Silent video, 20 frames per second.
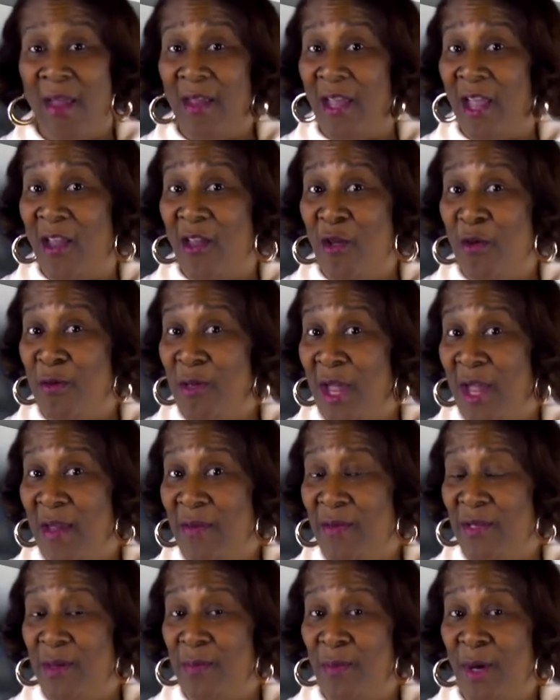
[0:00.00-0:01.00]
Can you
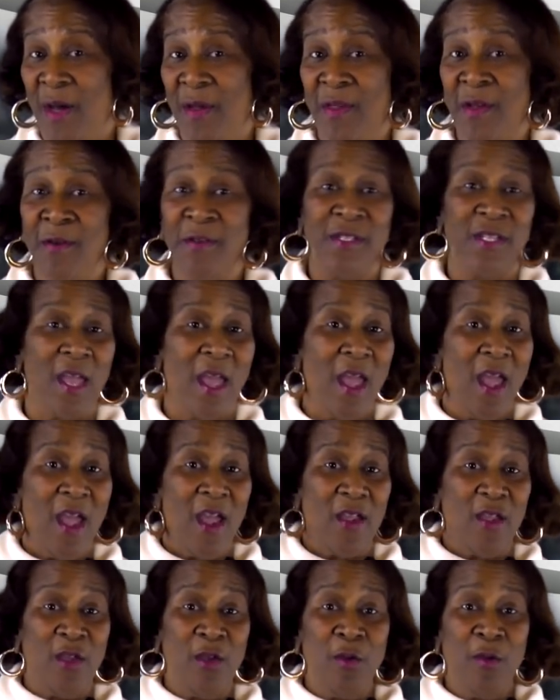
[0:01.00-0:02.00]
name some others?
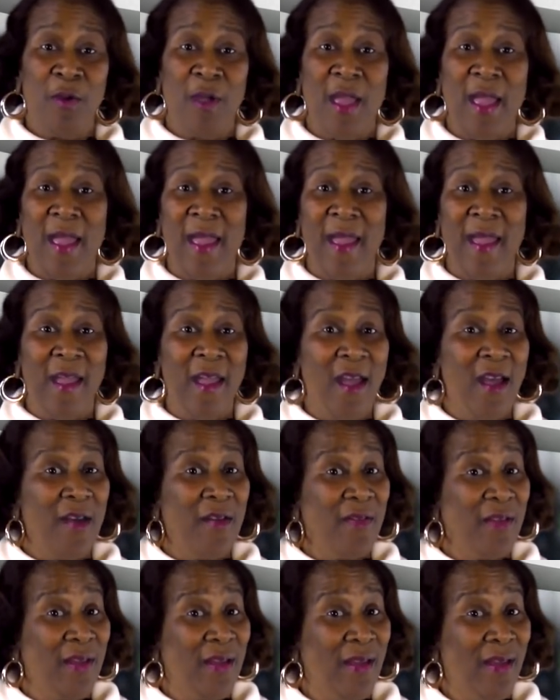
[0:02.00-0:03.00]
You
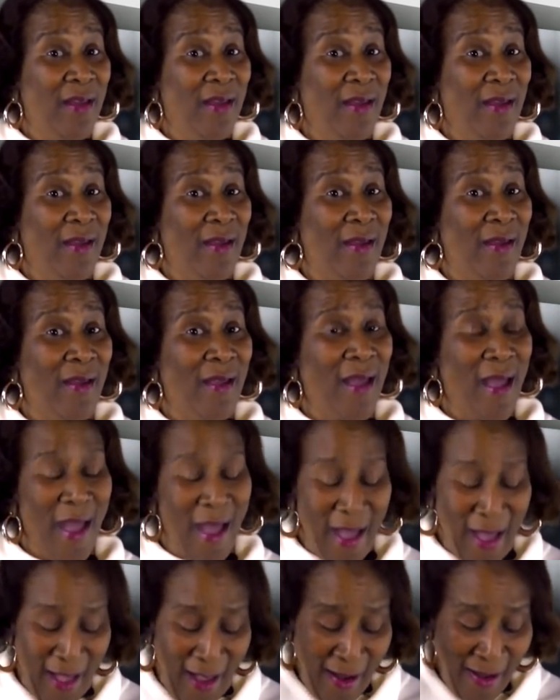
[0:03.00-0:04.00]
have
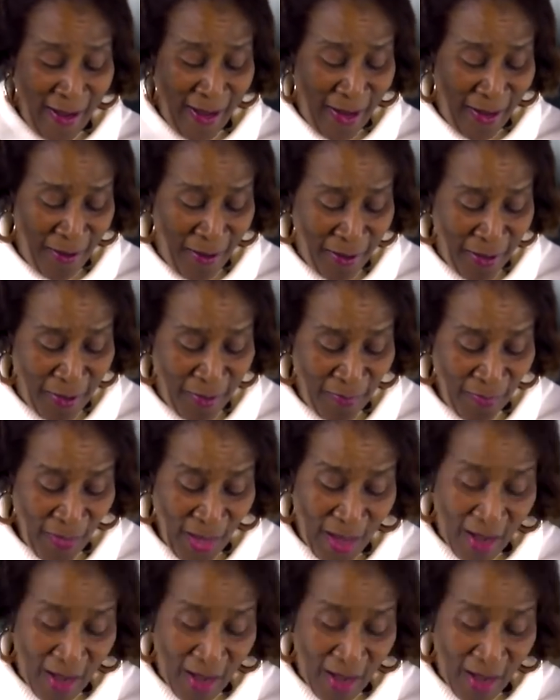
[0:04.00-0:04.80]
the